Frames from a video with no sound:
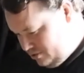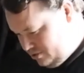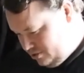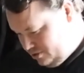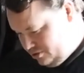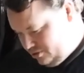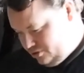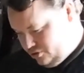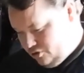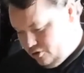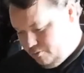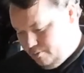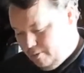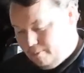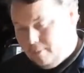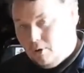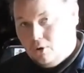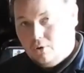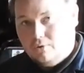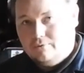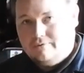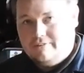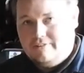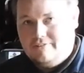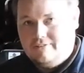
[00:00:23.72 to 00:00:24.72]
Super
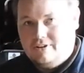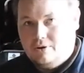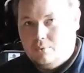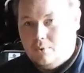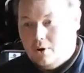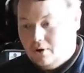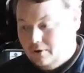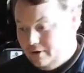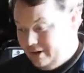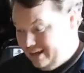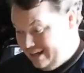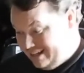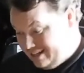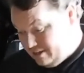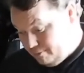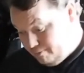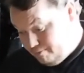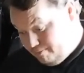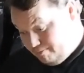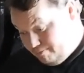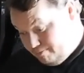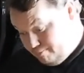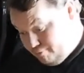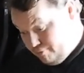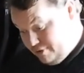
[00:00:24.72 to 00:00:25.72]
Bowl 51. It's a
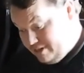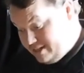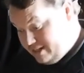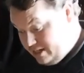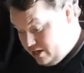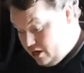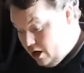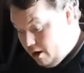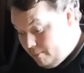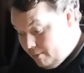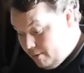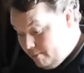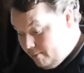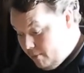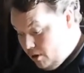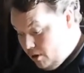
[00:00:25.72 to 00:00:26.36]
pretty common